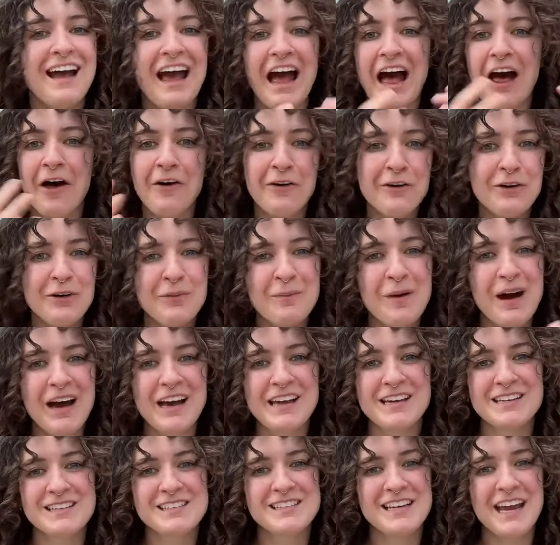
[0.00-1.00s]

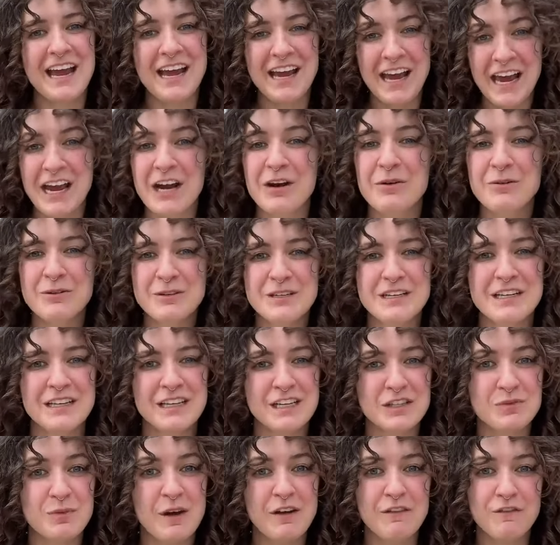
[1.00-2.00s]
alchemized hair routine
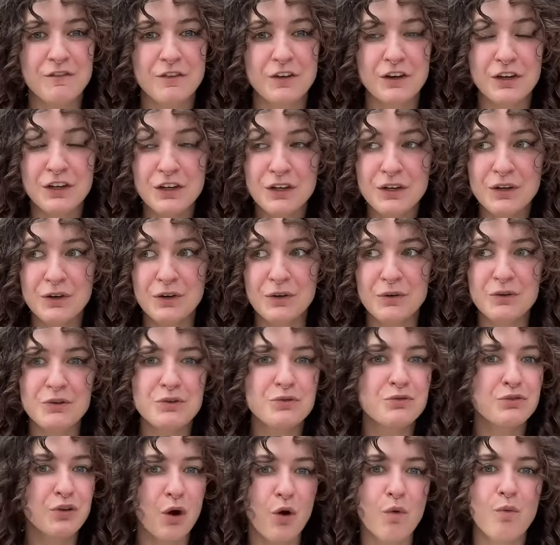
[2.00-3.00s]
that's right for you,
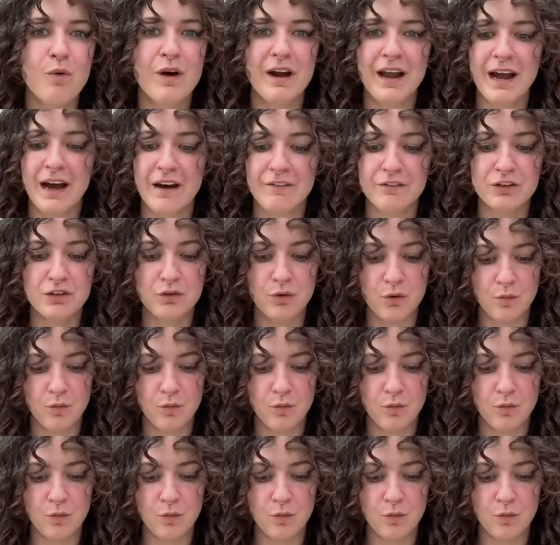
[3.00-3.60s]
you don't want to have to